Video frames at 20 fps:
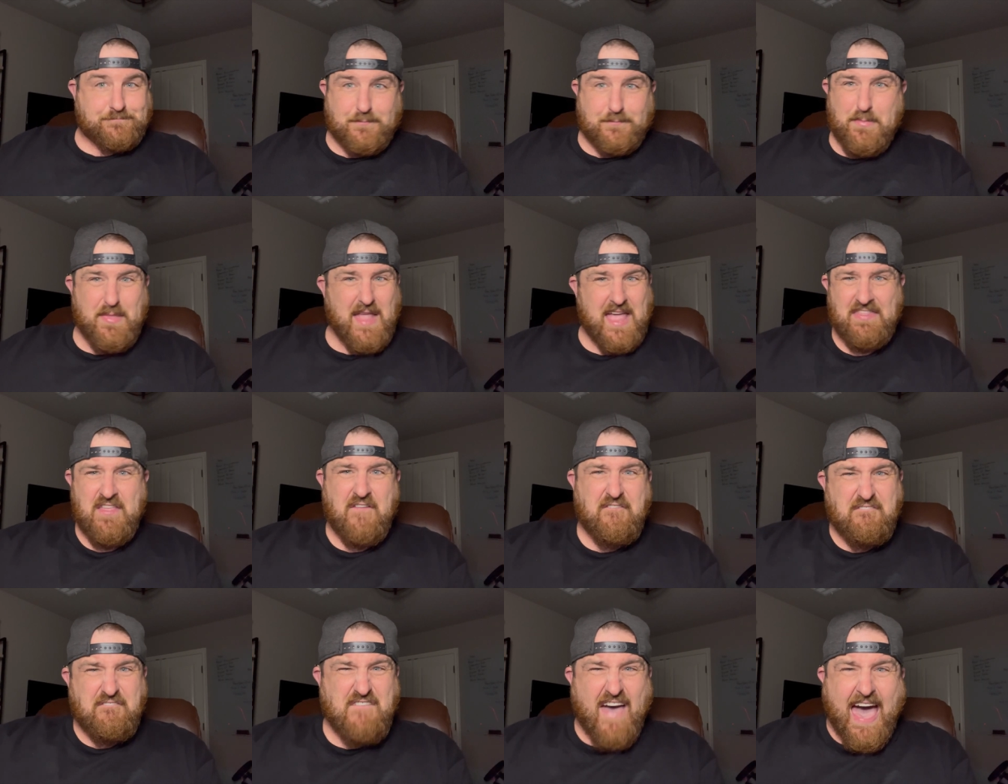And the
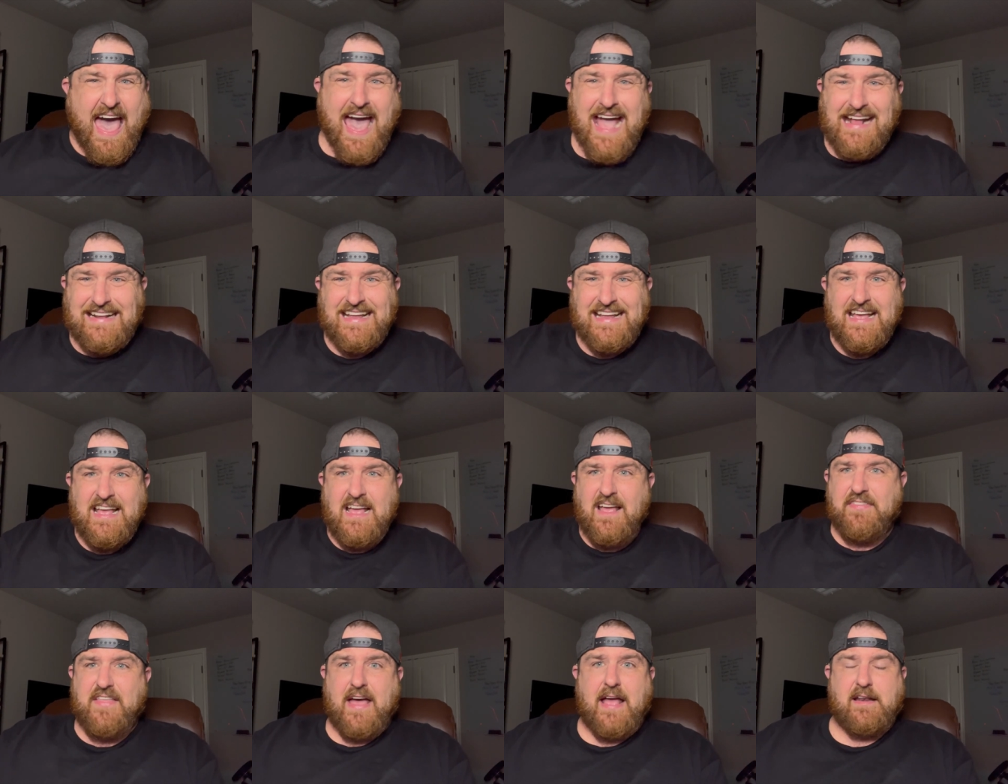fact
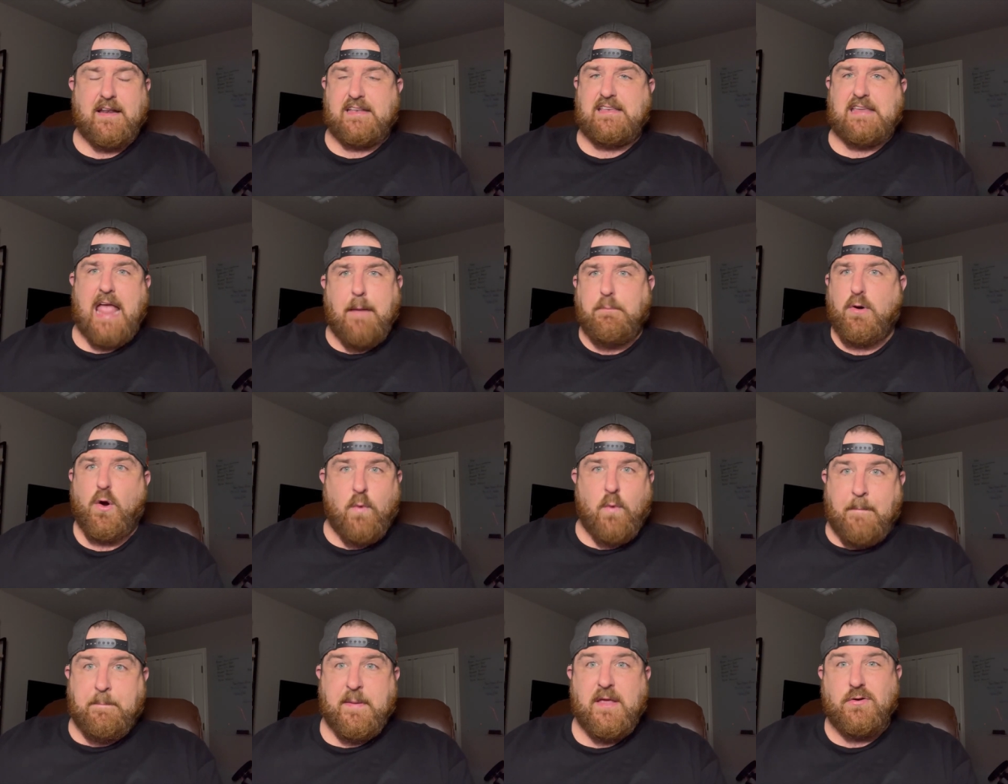that Debra
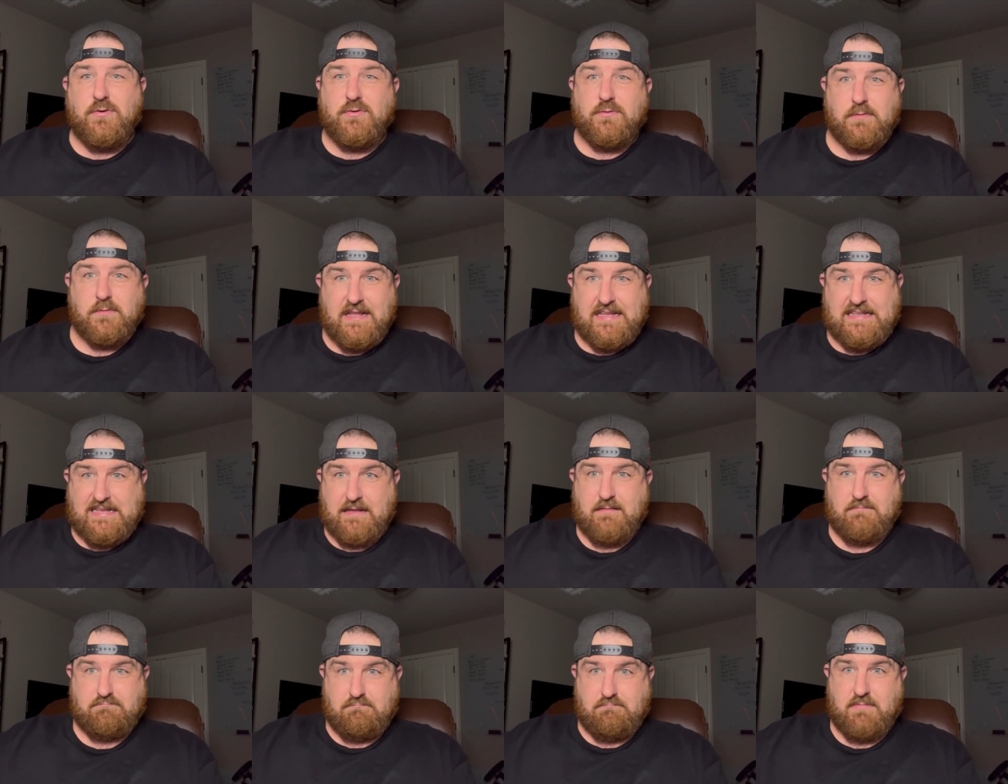Wimpee, who is
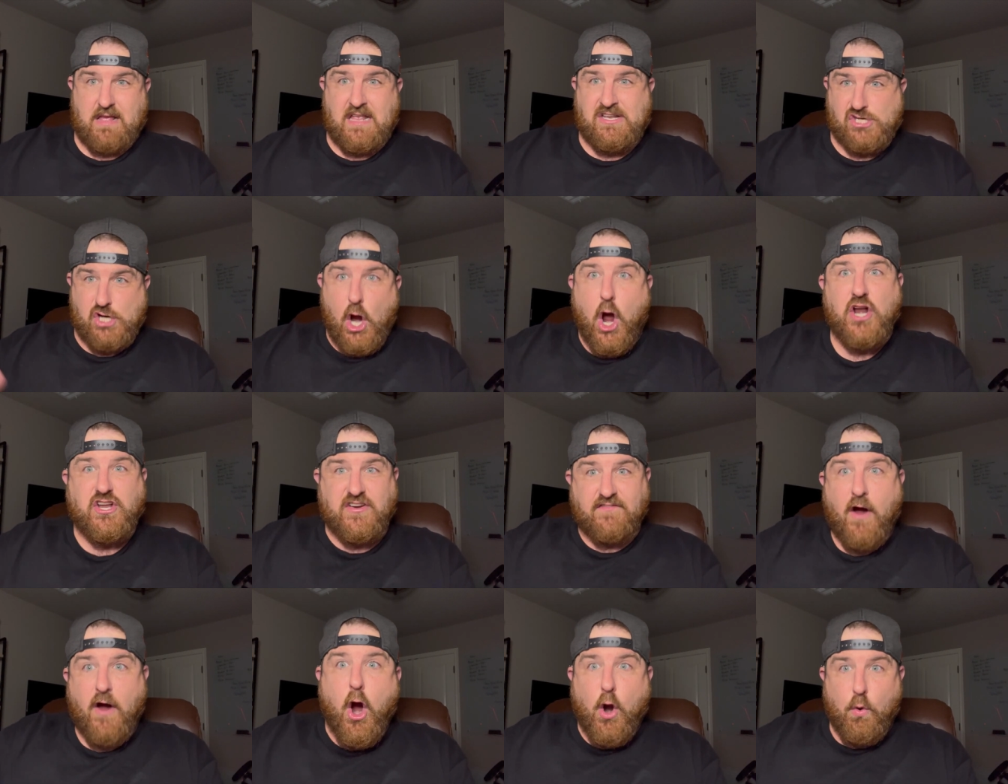in charge
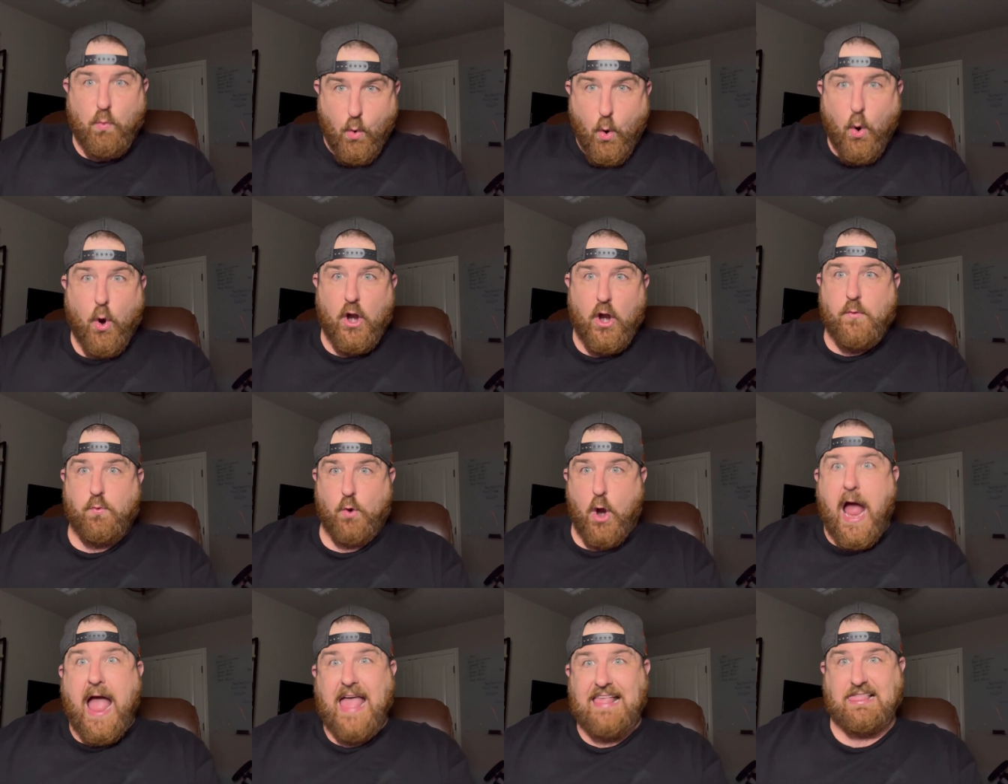of our ward
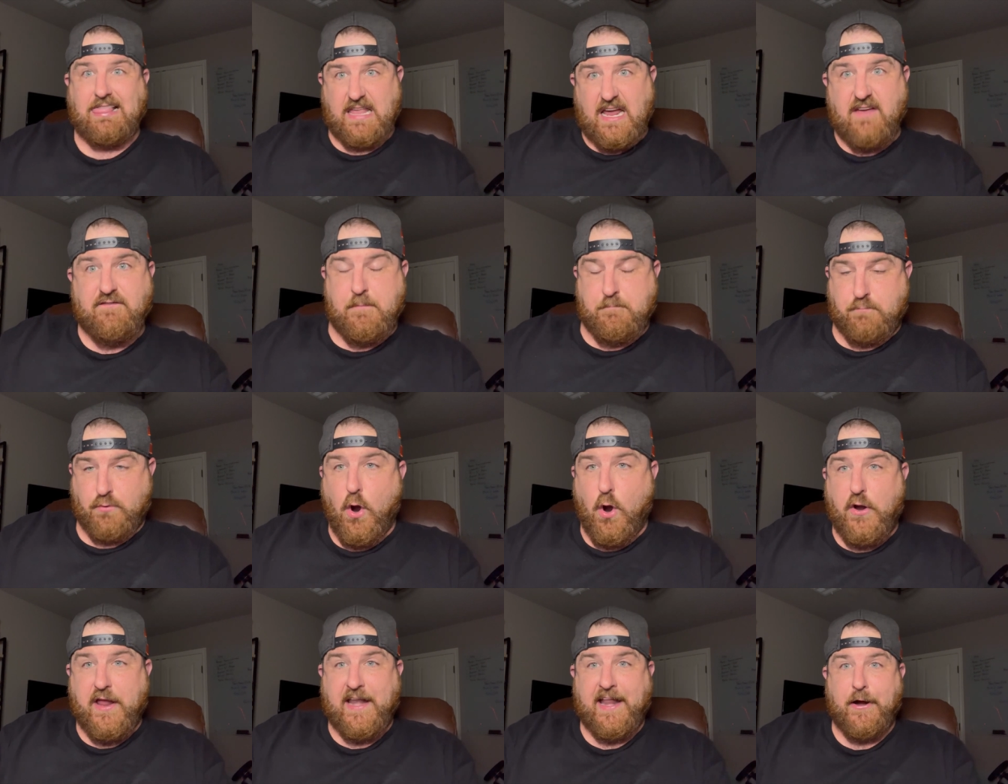where I live in
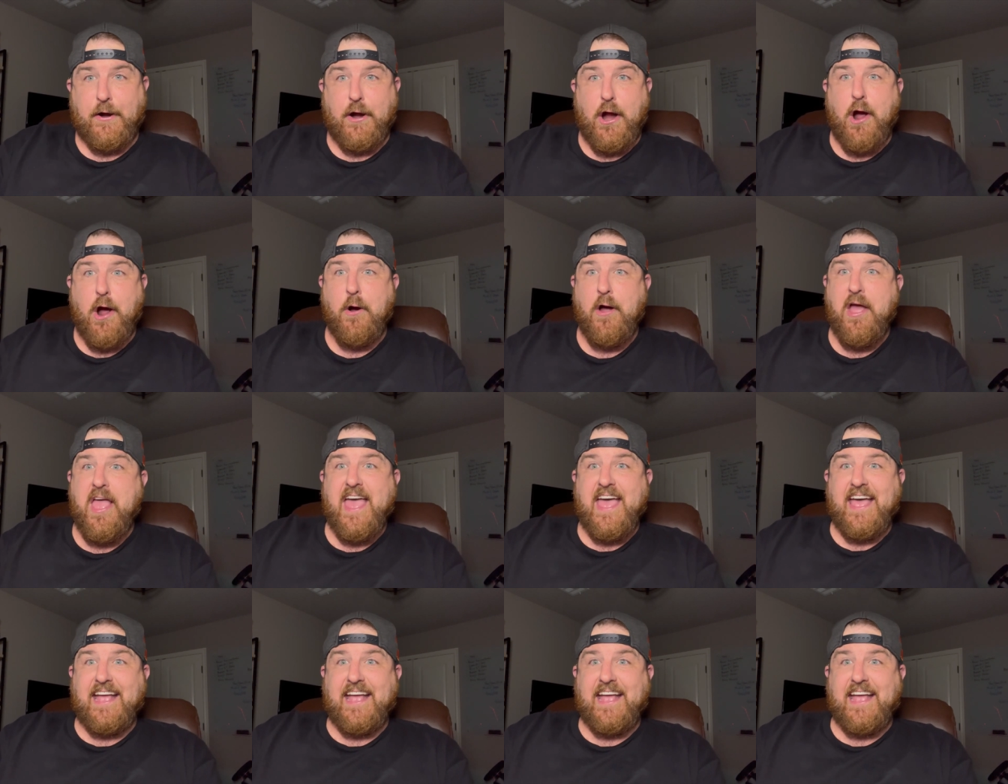Broken Arrow,